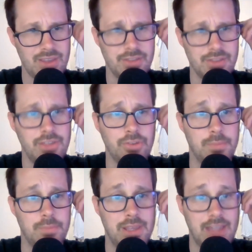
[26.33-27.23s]
These are
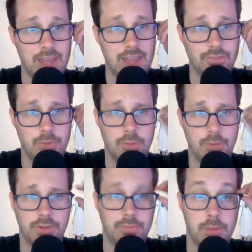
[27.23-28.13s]
big and small
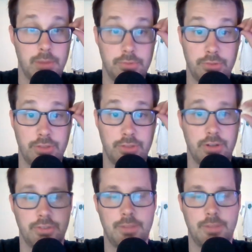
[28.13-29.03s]
press publishers that are
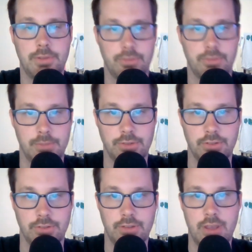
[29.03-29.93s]
accepting
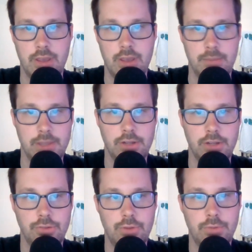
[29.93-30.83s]
submissions, meaning
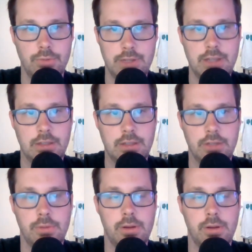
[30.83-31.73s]
you don't need a
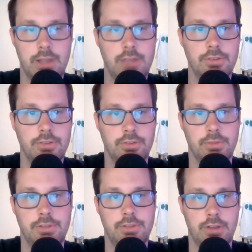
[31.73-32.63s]
literary agent to
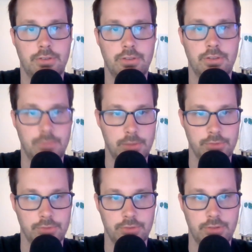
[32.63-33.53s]
reach out to these
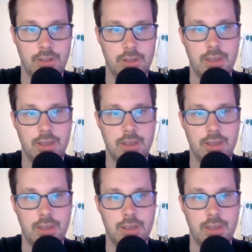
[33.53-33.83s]
publishers.